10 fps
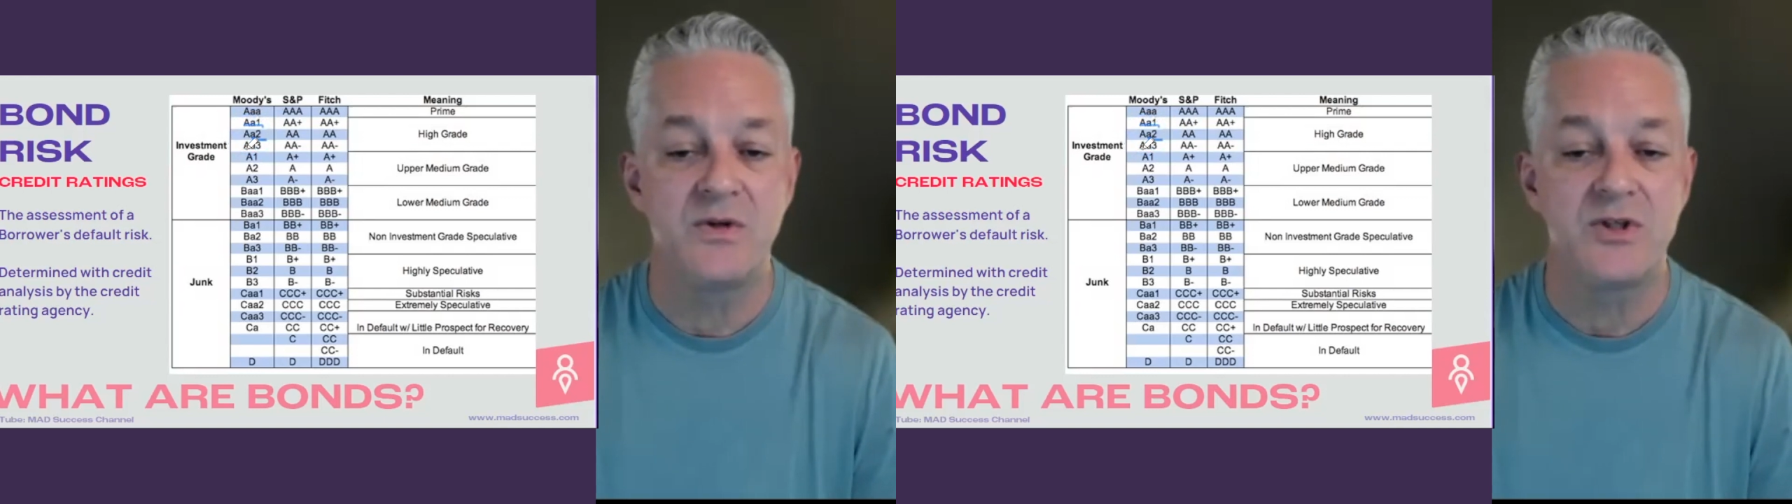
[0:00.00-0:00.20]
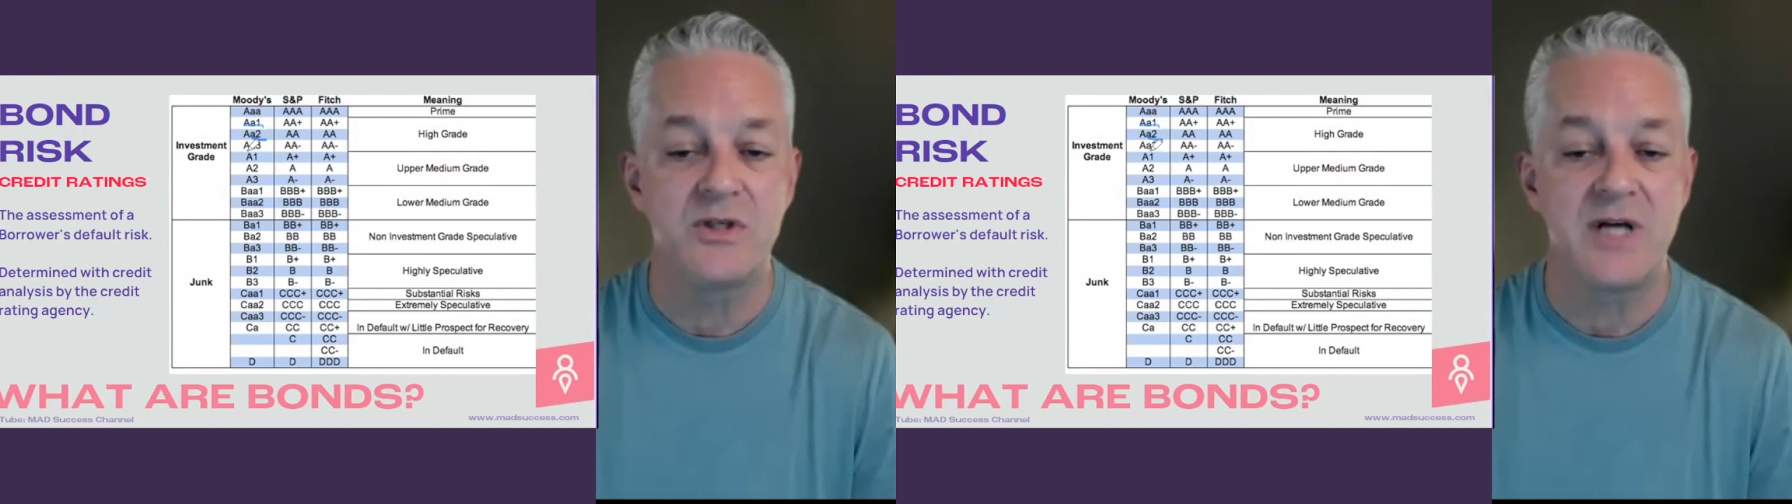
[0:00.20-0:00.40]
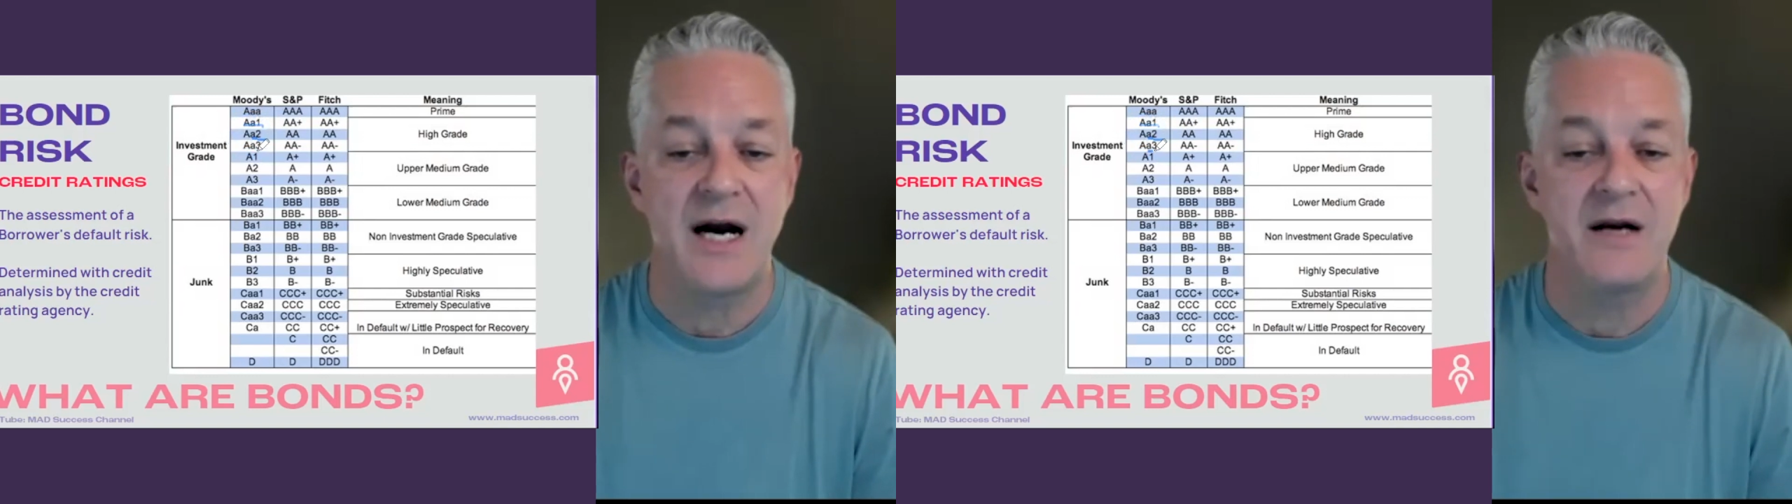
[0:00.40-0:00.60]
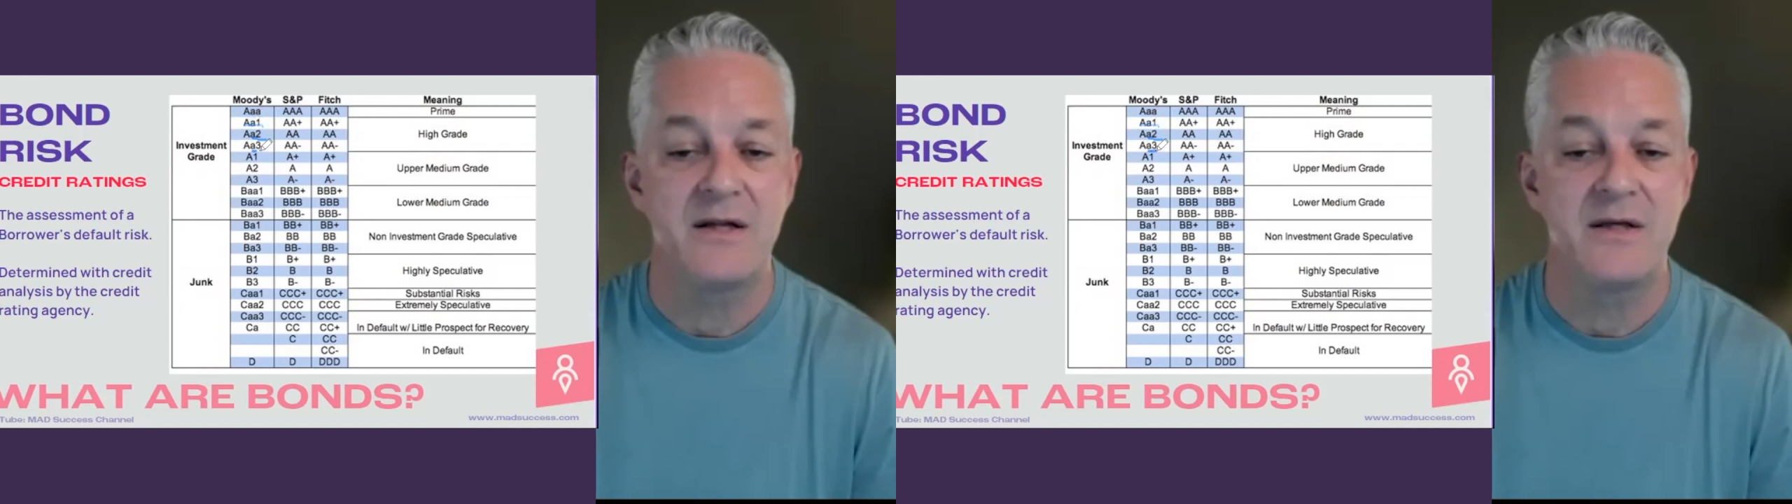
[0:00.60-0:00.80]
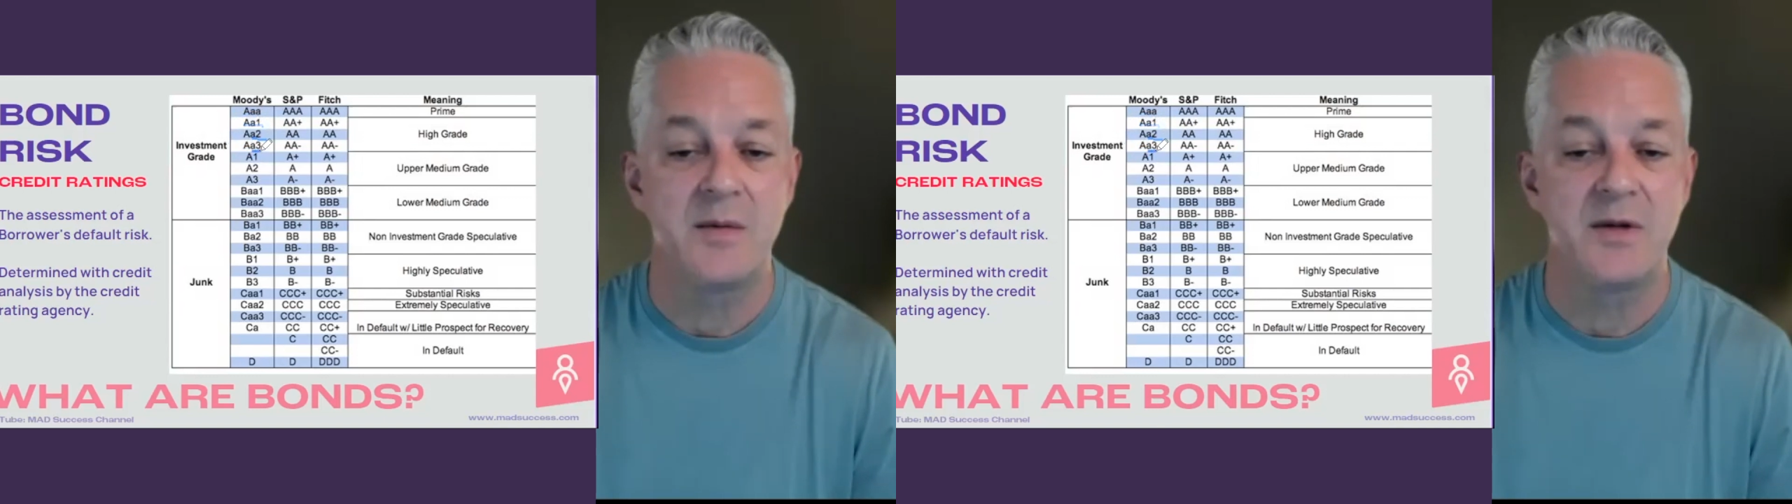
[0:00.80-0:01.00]
which is higher
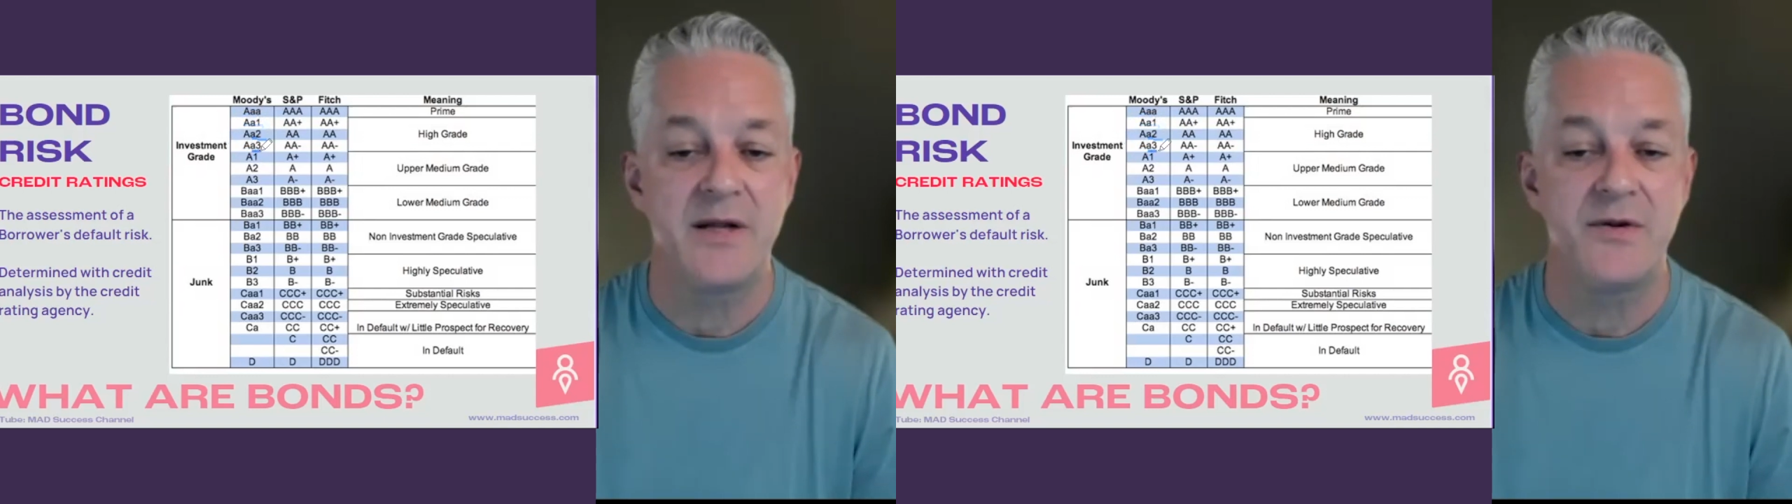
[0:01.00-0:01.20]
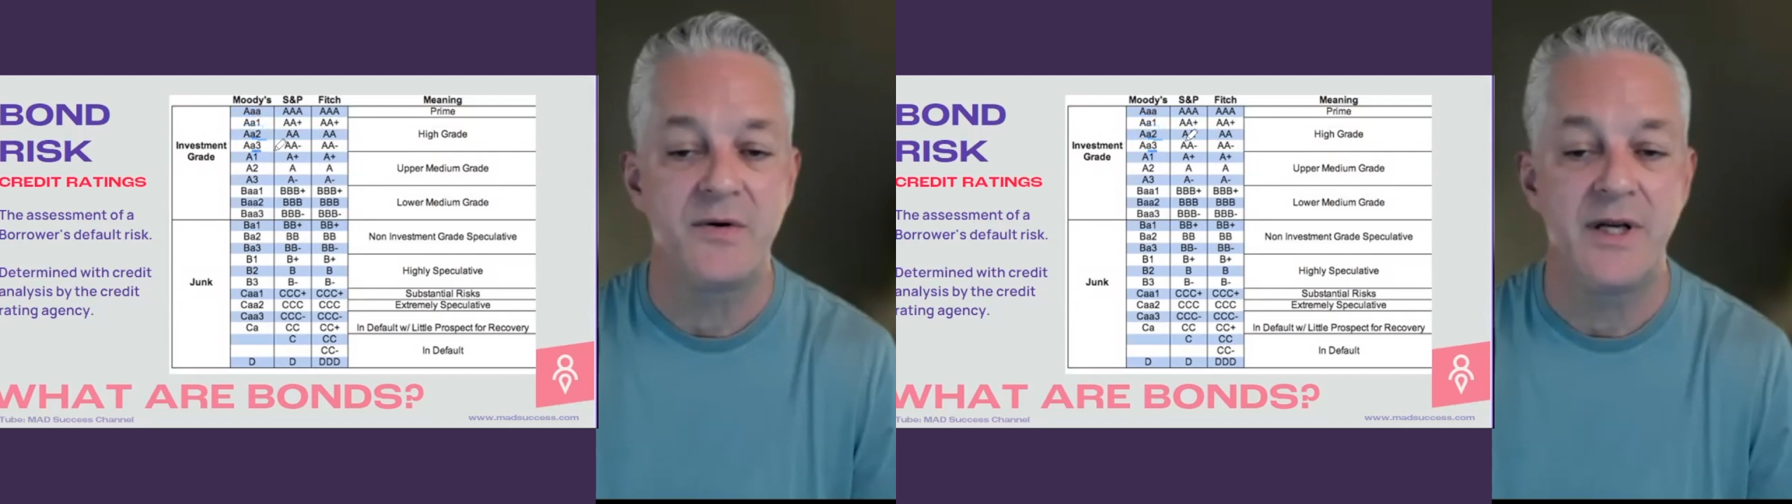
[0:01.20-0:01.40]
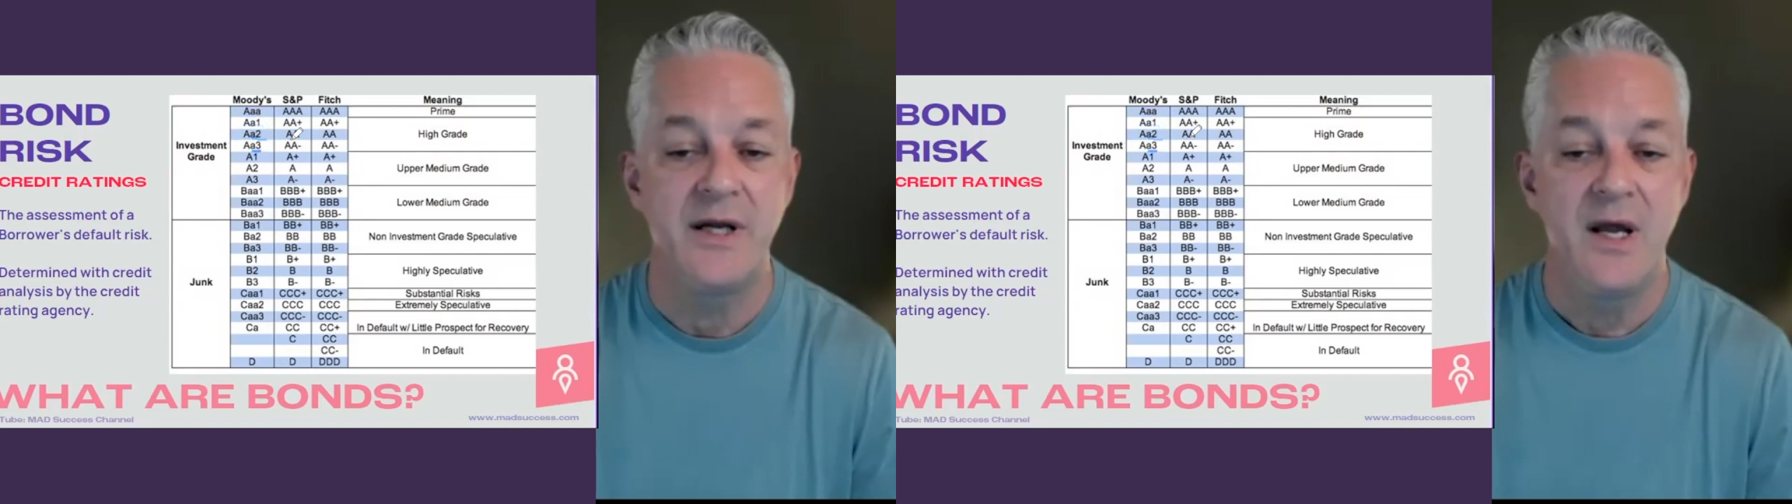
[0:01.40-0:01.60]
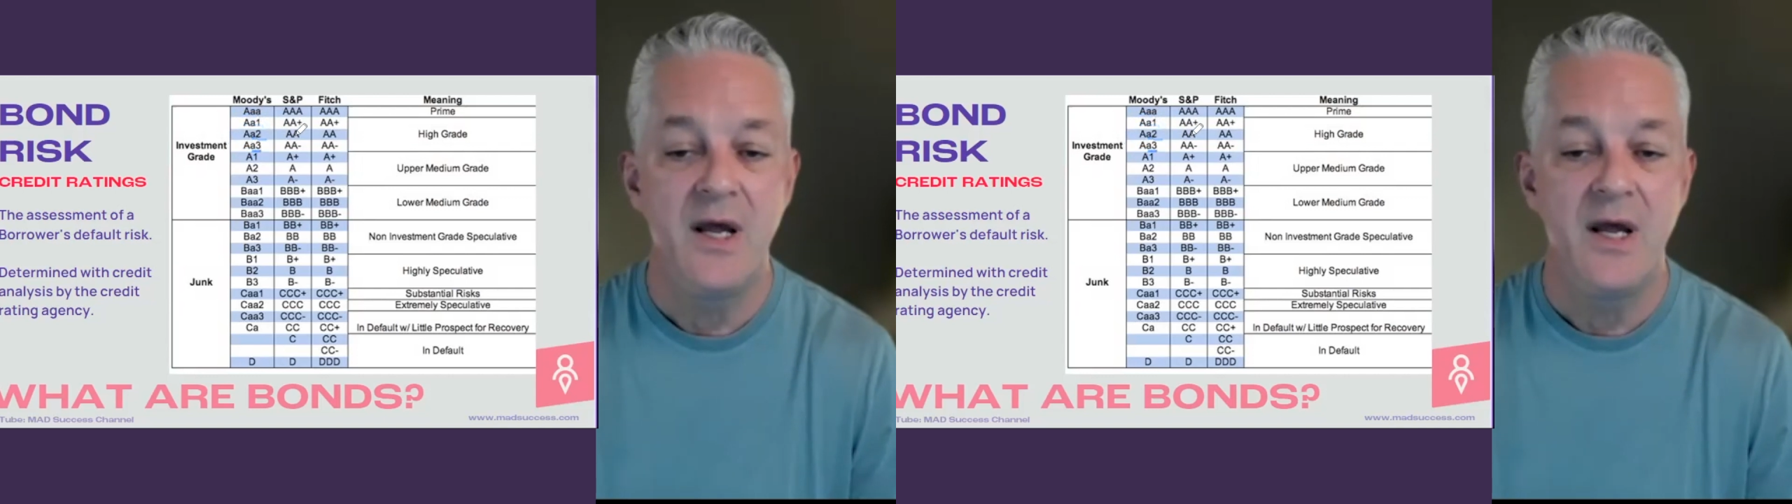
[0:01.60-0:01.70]
than double A3.